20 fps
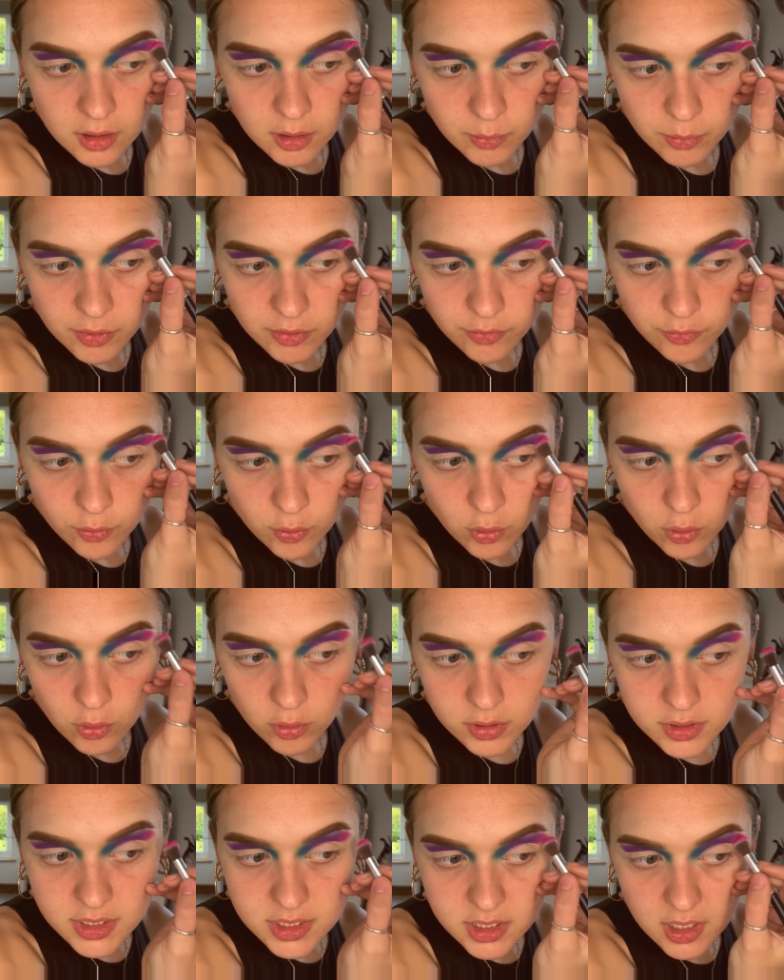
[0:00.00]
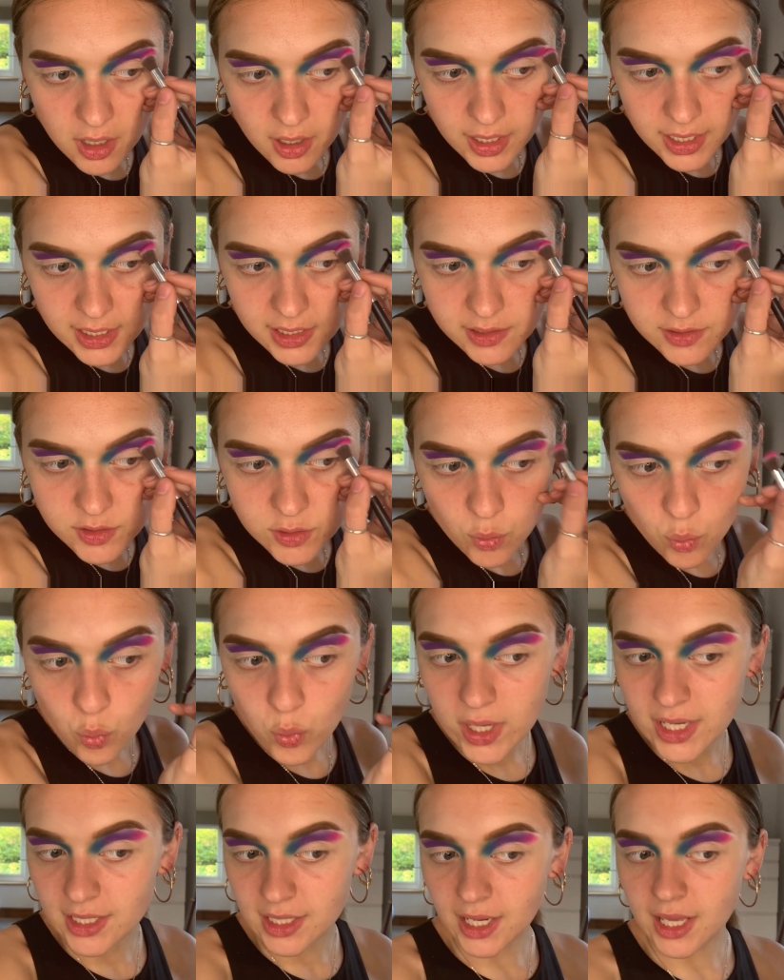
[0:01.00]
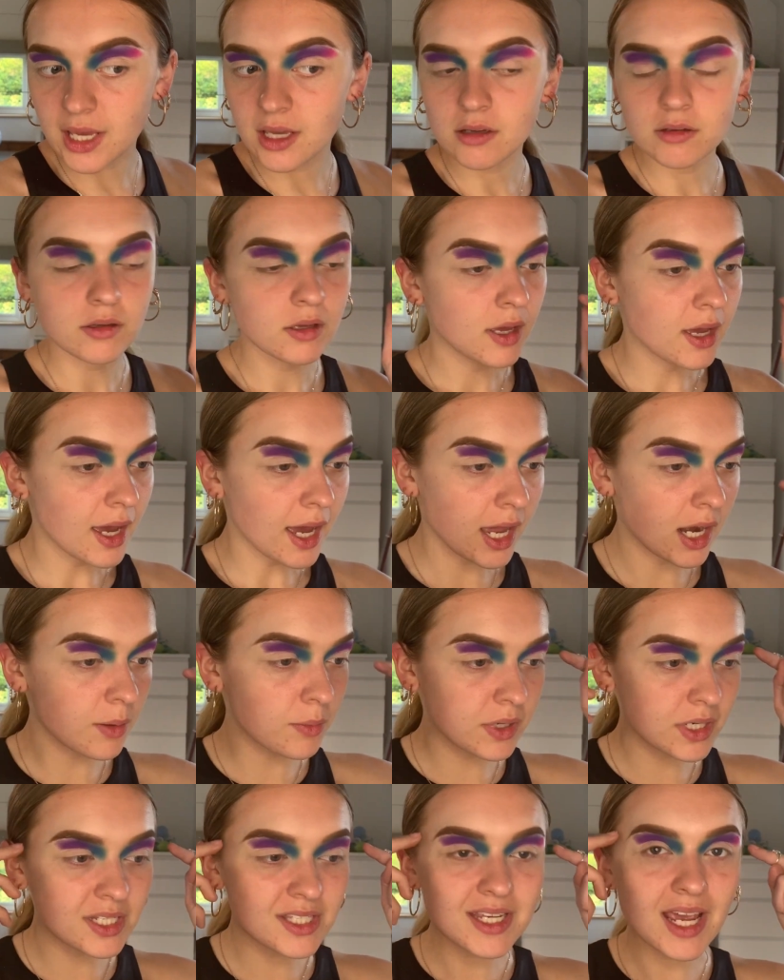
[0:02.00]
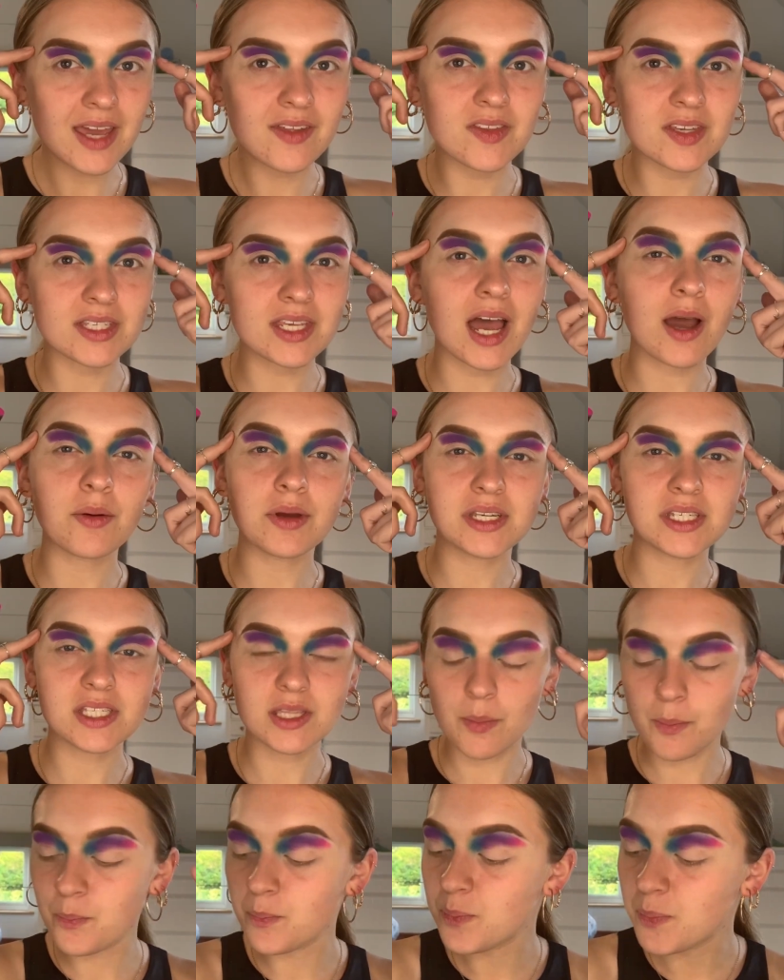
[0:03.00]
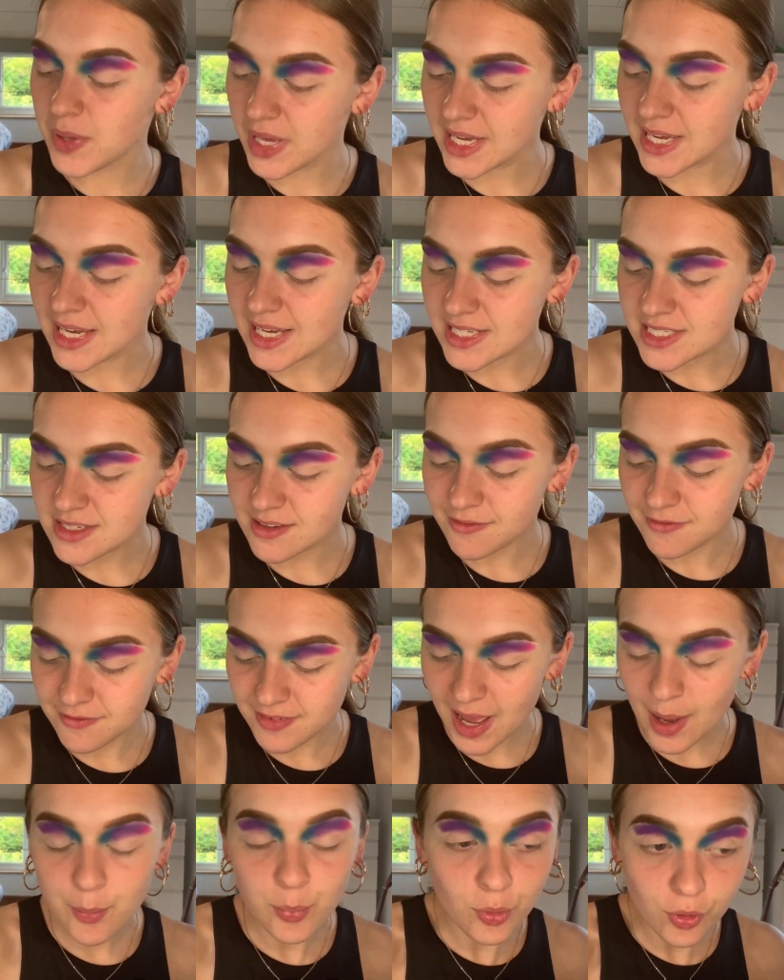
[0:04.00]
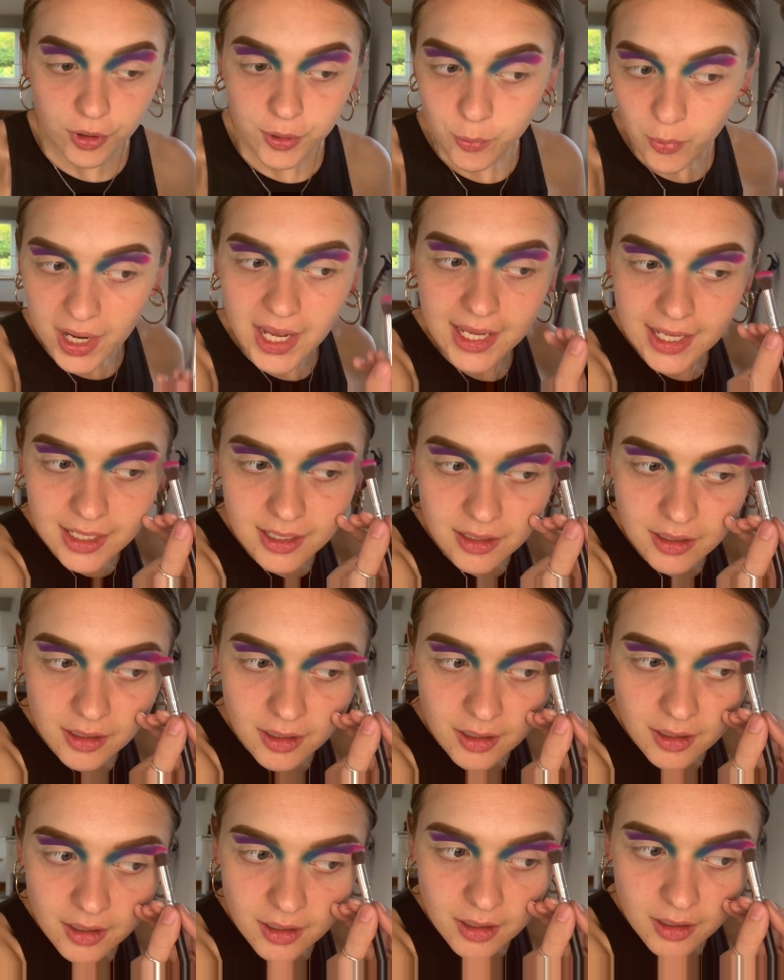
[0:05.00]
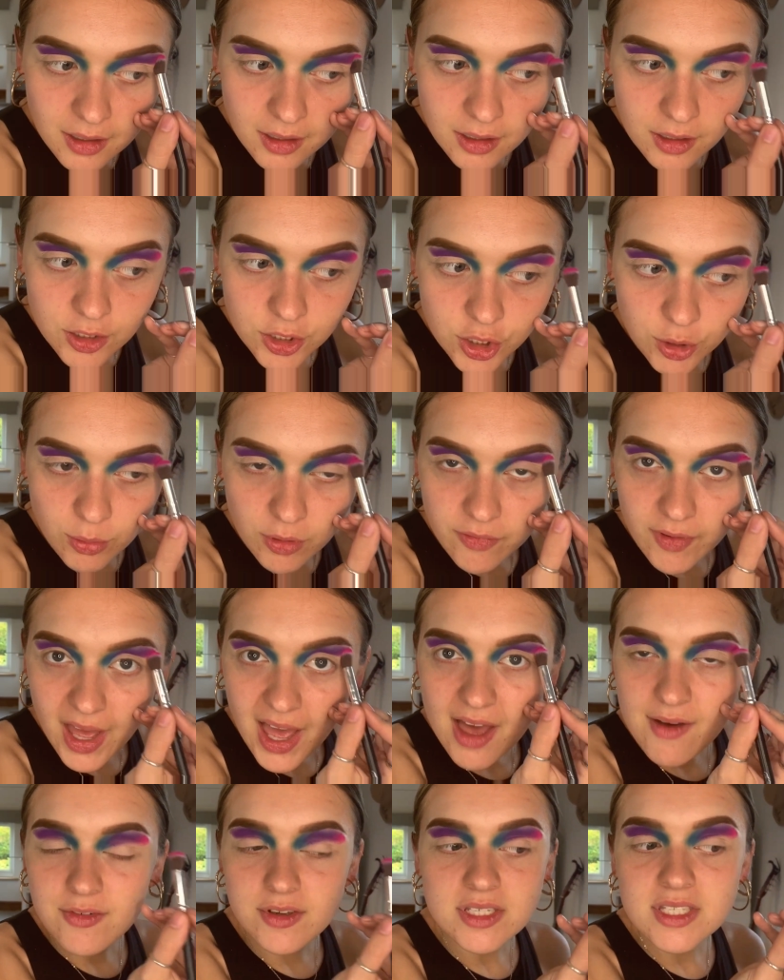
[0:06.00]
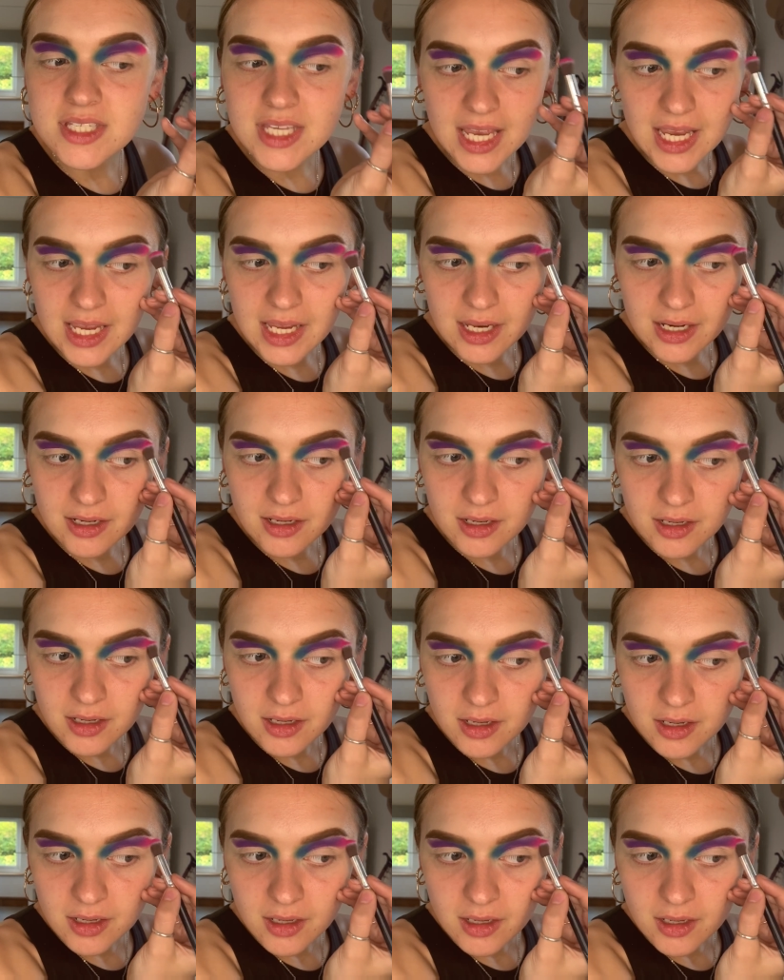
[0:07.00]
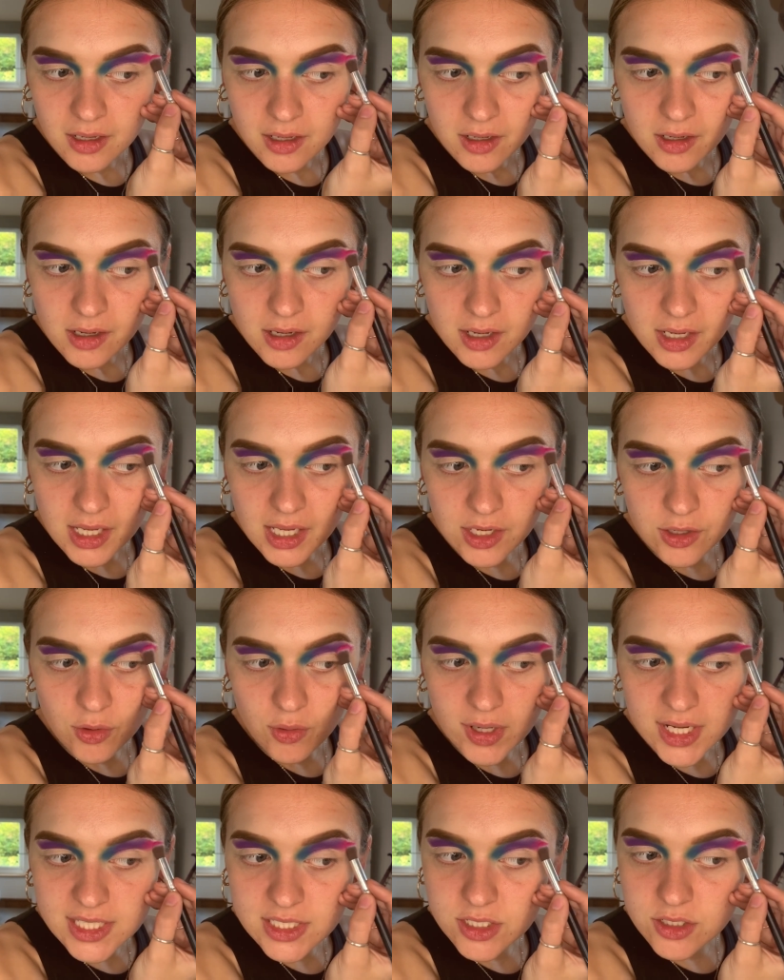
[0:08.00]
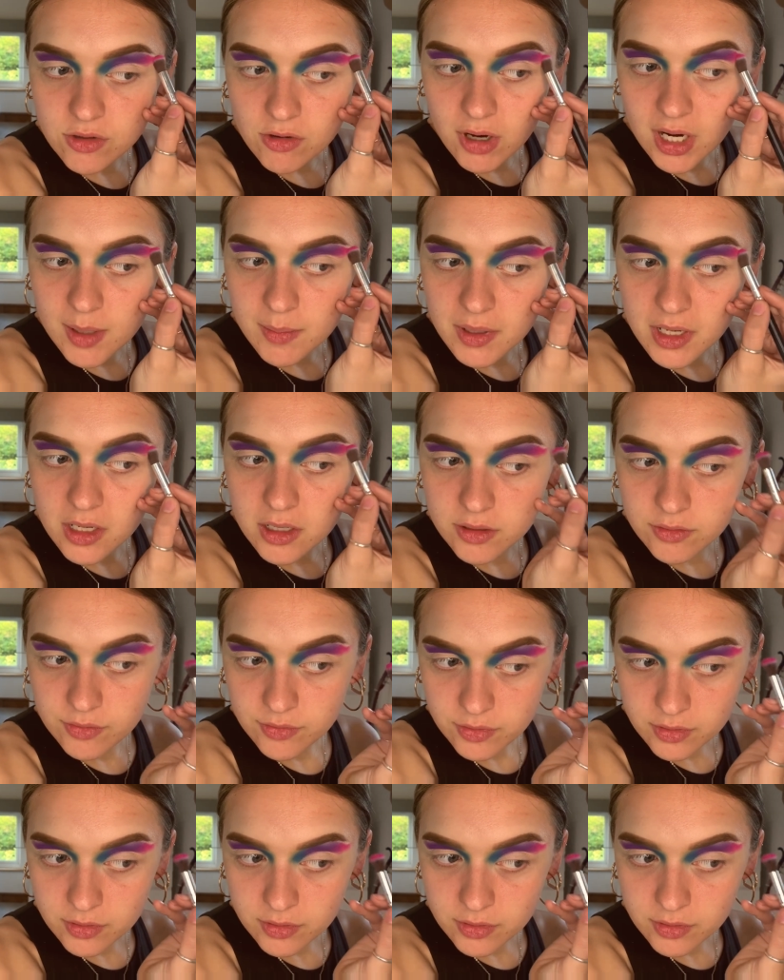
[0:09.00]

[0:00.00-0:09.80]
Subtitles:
before starting to wiggle it, and I'm going to take this out into the biggest fat boy wing you have ever seen in your Instagram life.